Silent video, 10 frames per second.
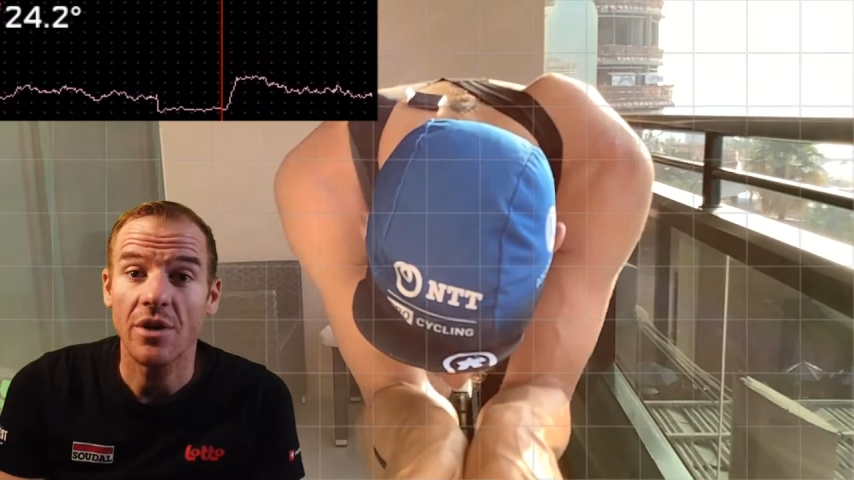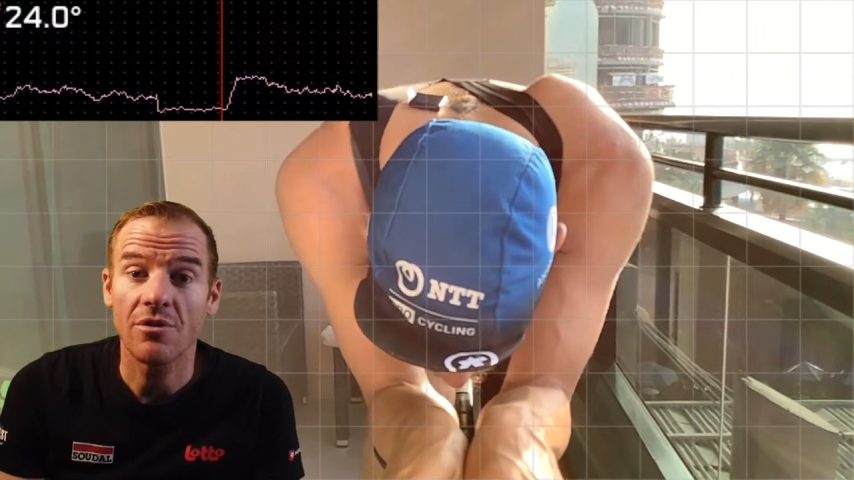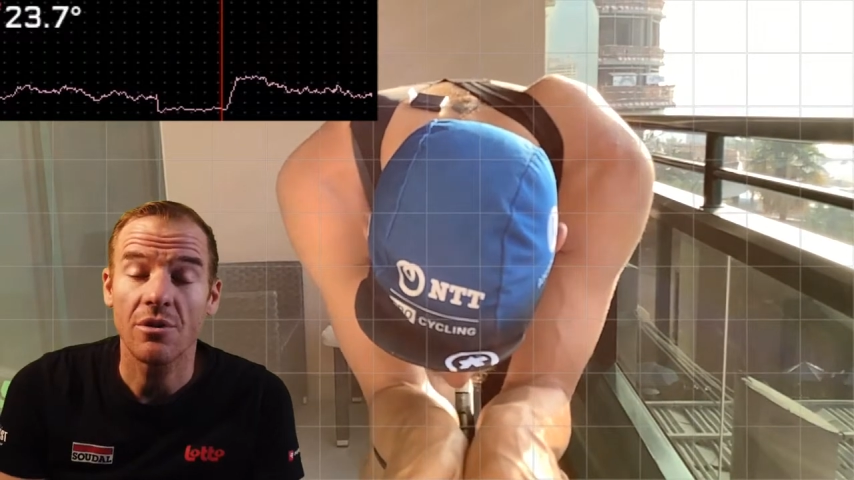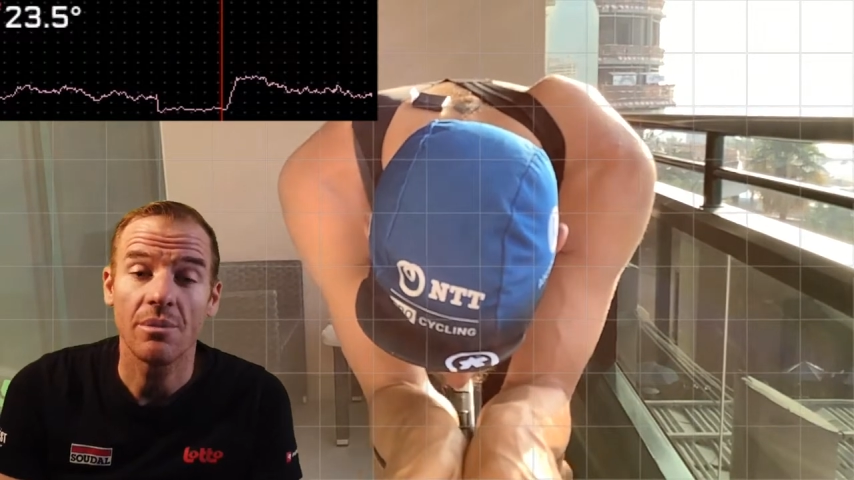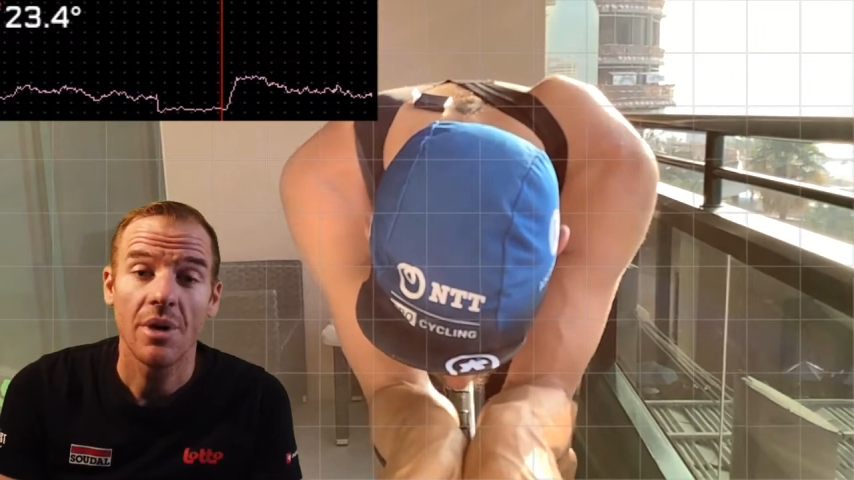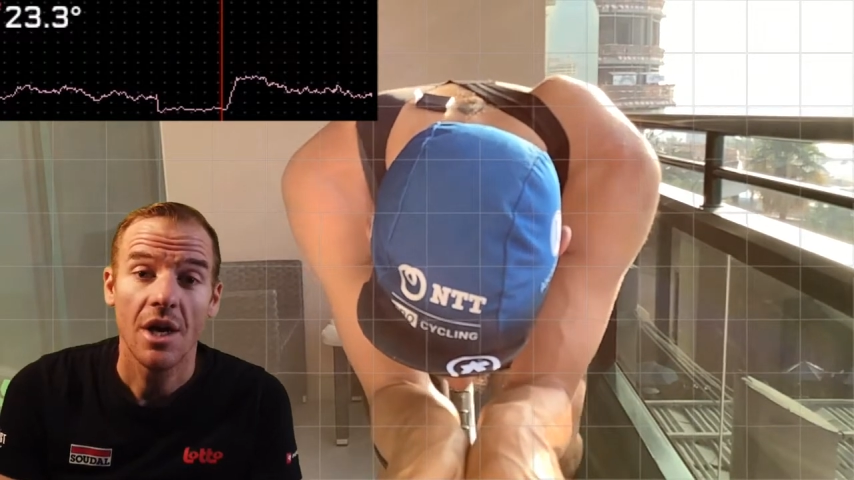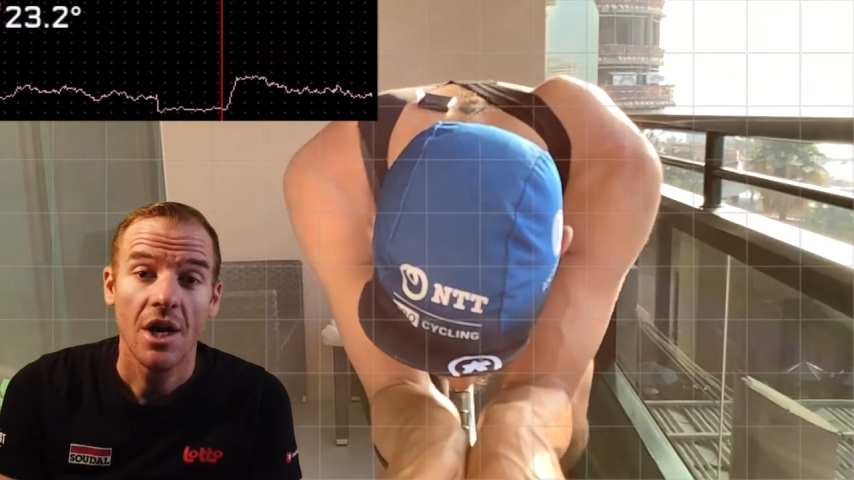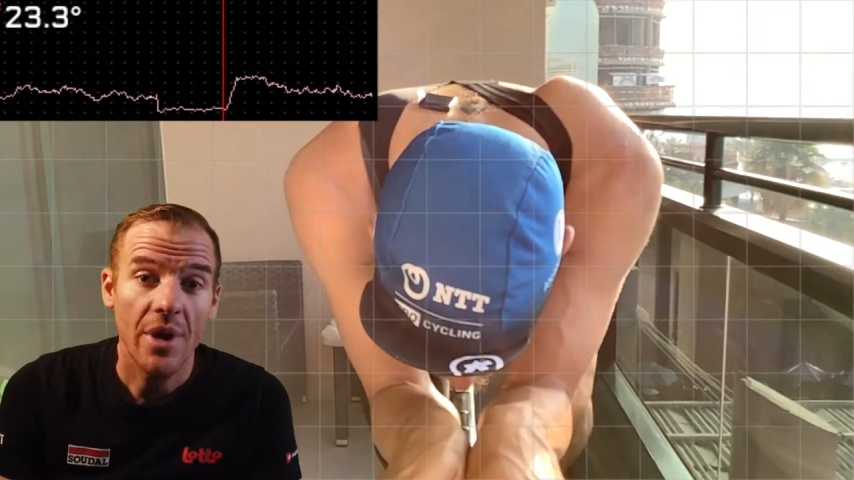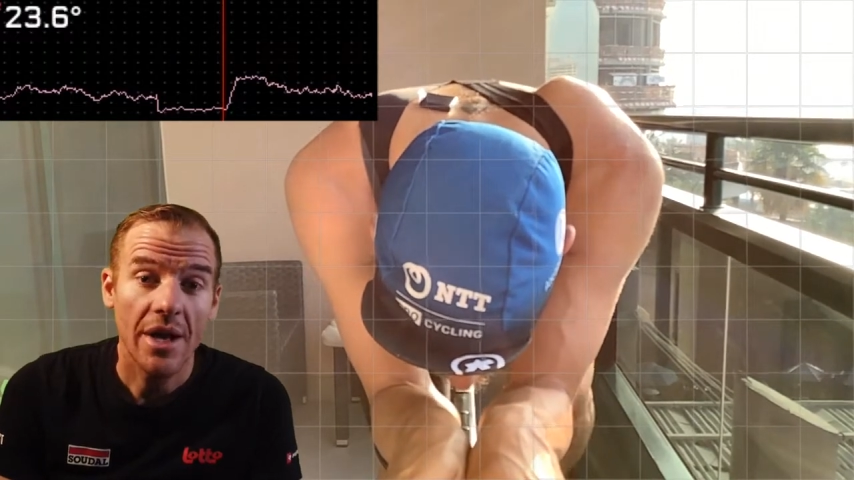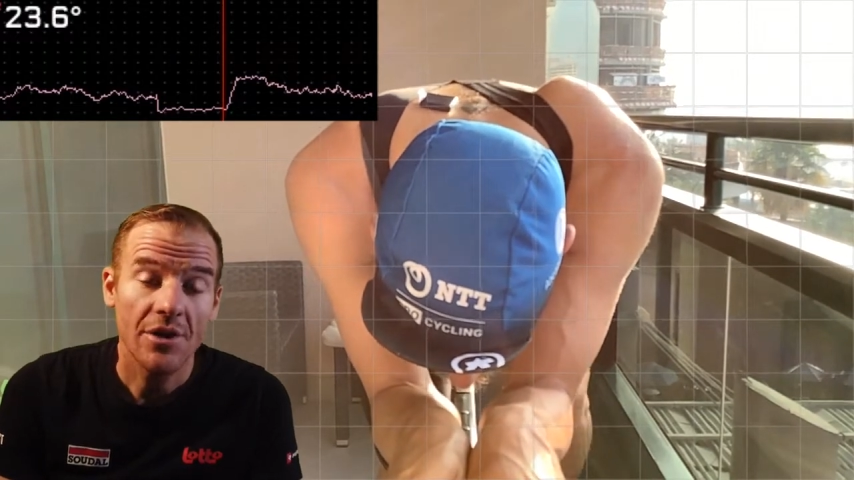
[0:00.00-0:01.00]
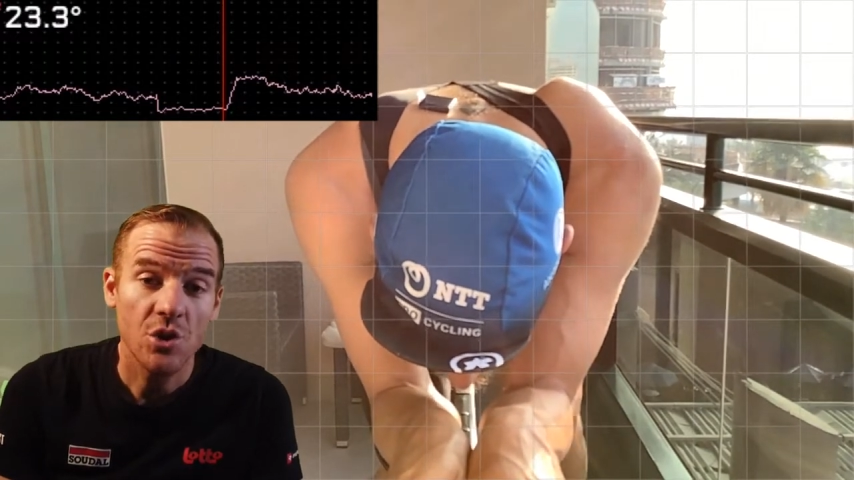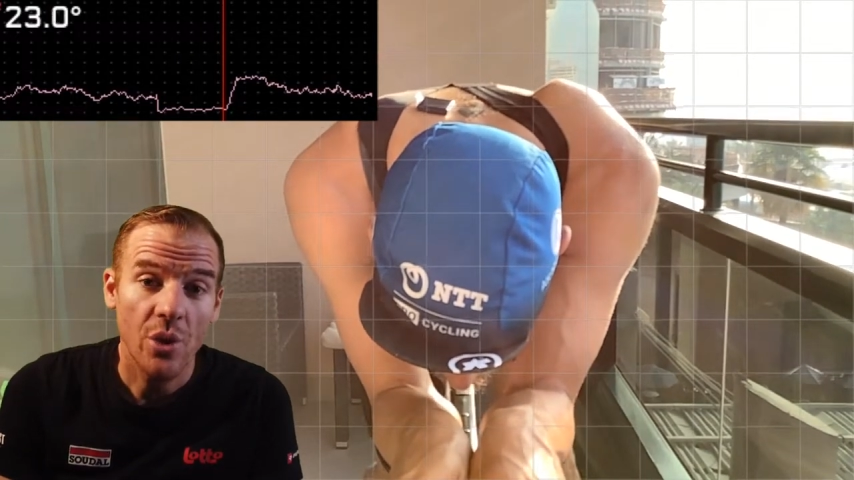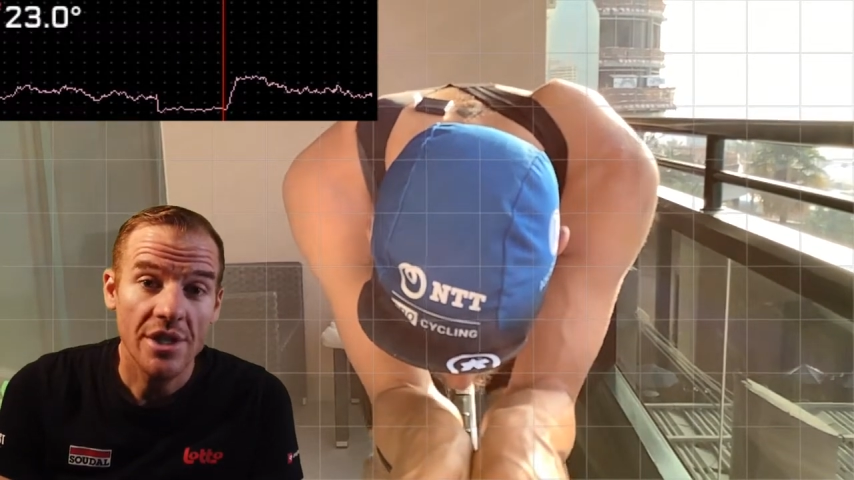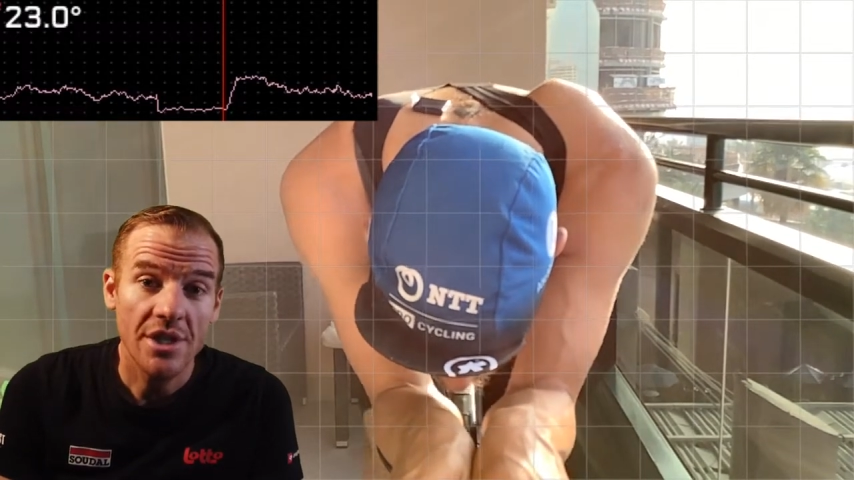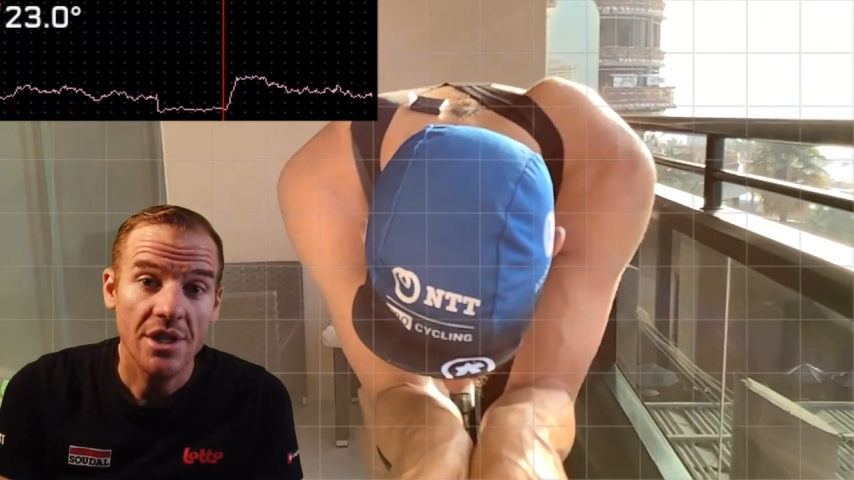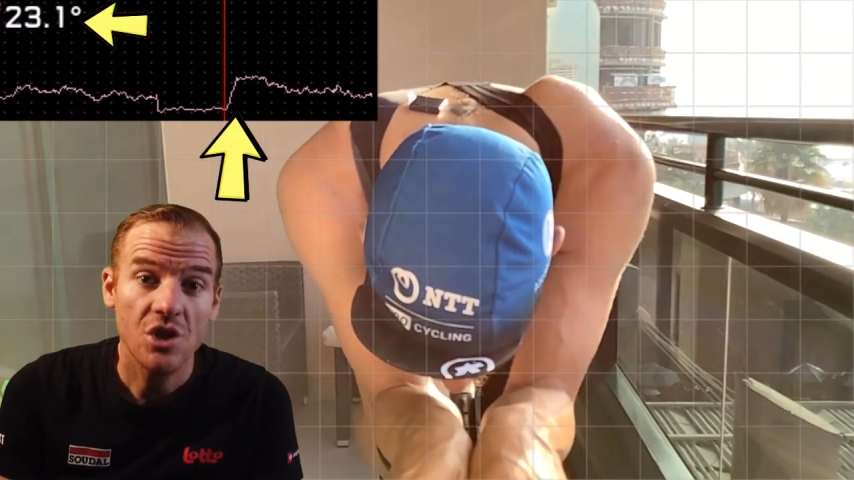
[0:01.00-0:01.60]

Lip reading: it went from around 20